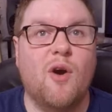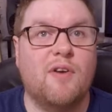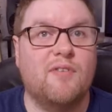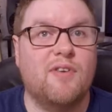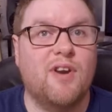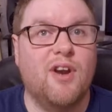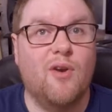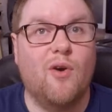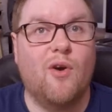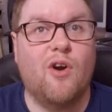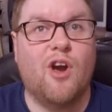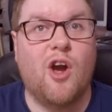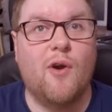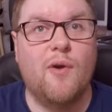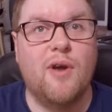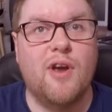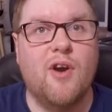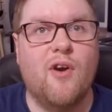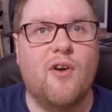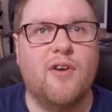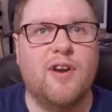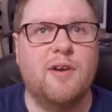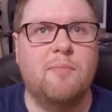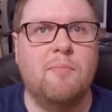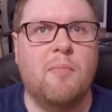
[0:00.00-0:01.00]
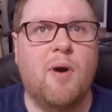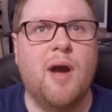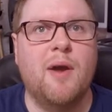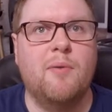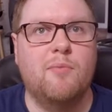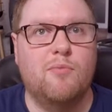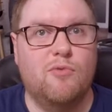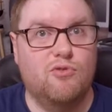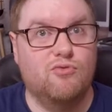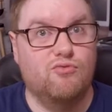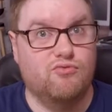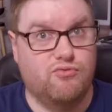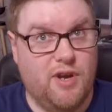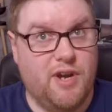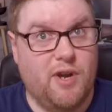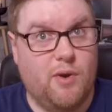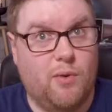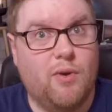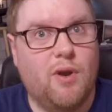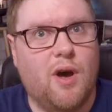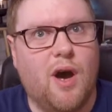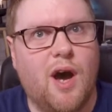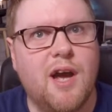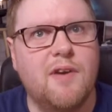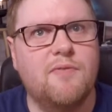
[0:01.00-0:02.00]
I have a lot going on in my real
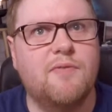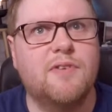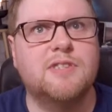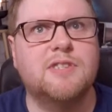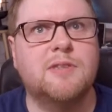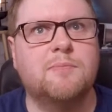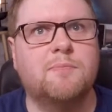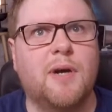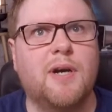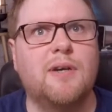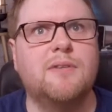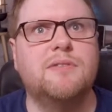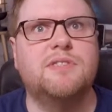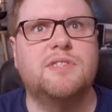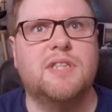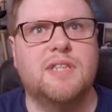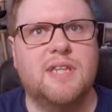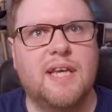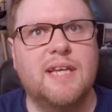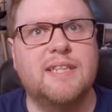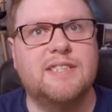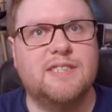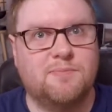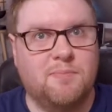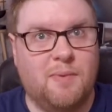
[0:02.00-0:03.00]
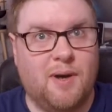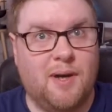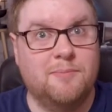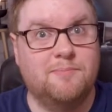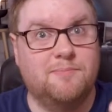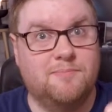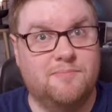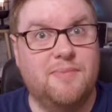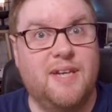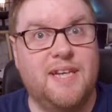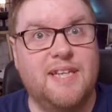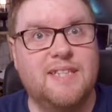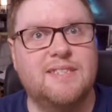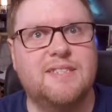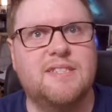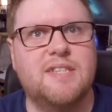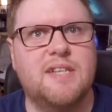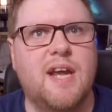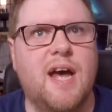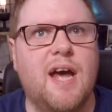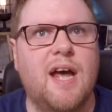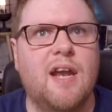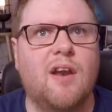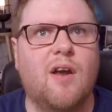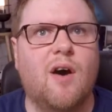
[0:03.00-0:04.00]
life as opposed to this, my
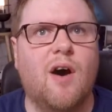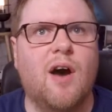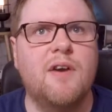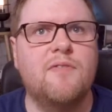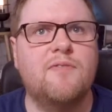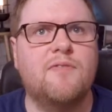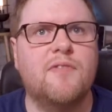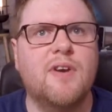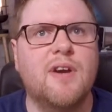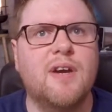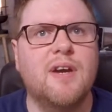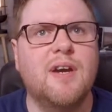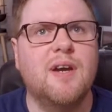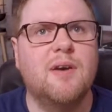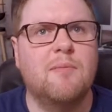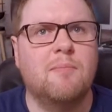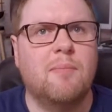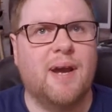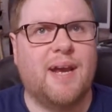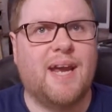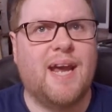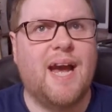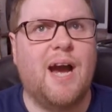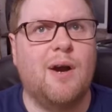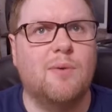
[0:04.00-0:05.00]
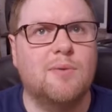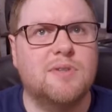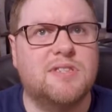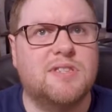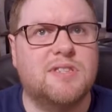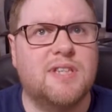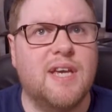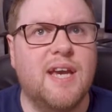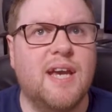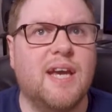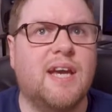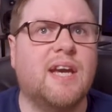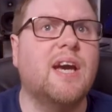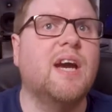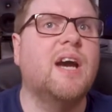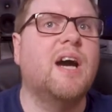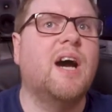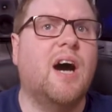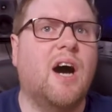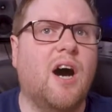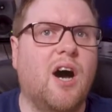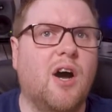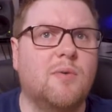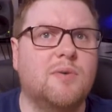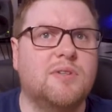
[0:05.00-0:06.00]
internet life. My cat was sick,
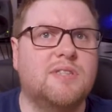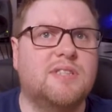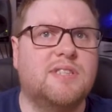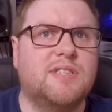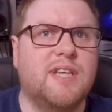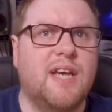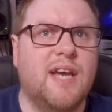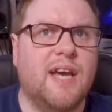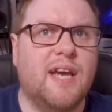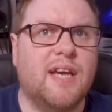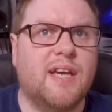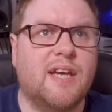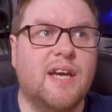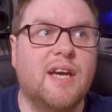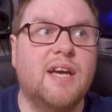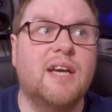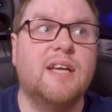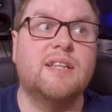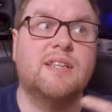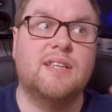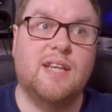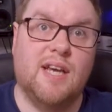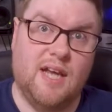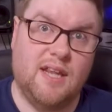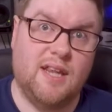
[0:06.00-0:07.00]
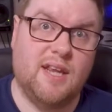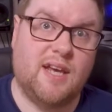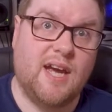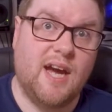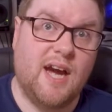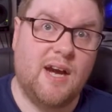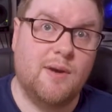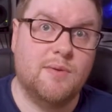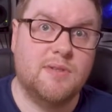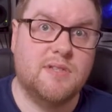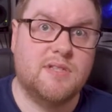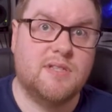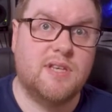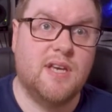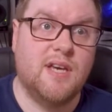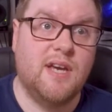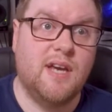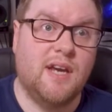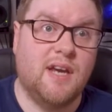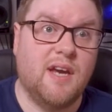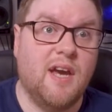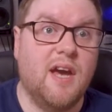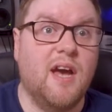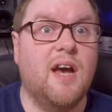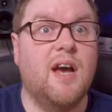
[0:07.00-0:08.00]
I was sick, the other cat was
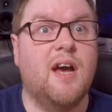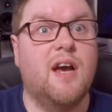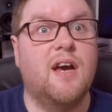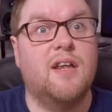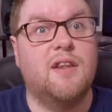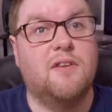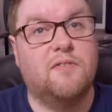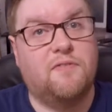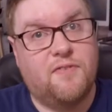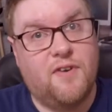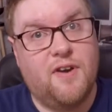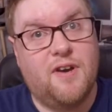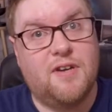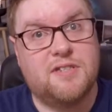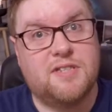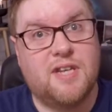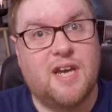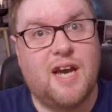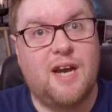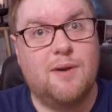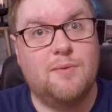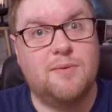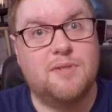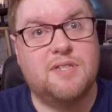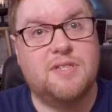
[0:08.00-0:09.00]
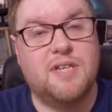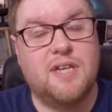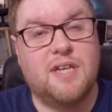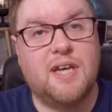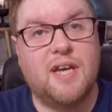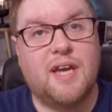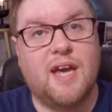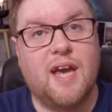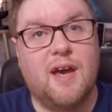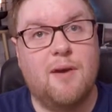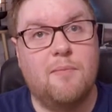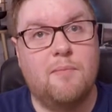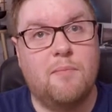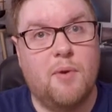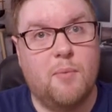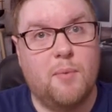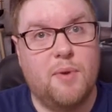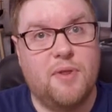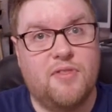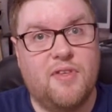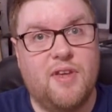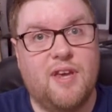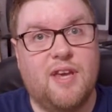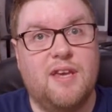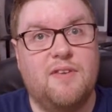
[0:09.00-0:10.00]
sick. The first cat was sick again, but we
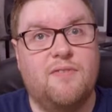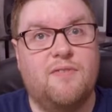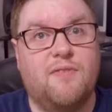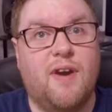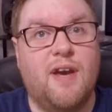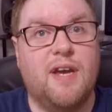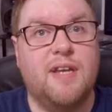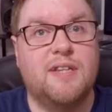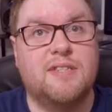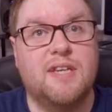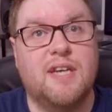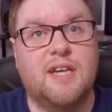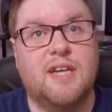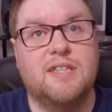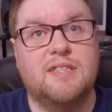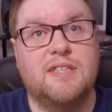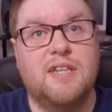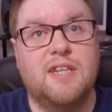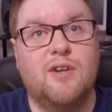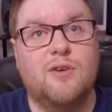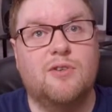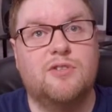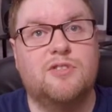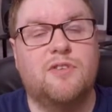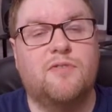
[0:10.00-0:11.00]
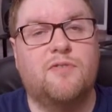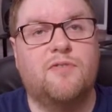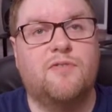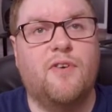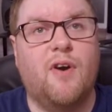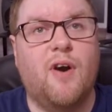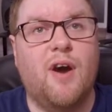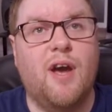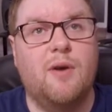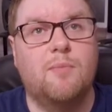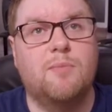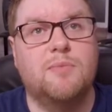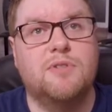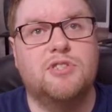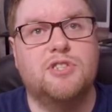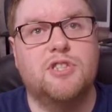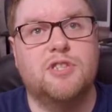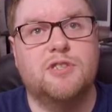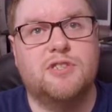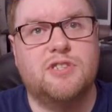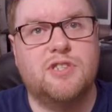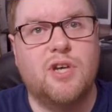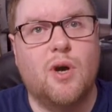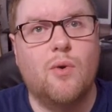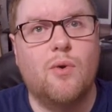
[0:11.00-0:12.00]
think he faked it because he lost a fight and was
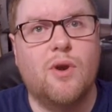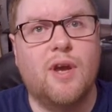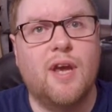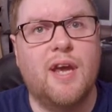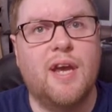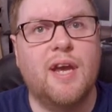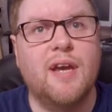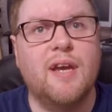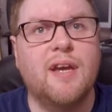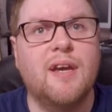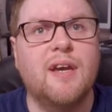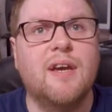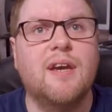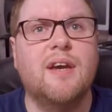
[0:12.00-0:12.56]
just sulking.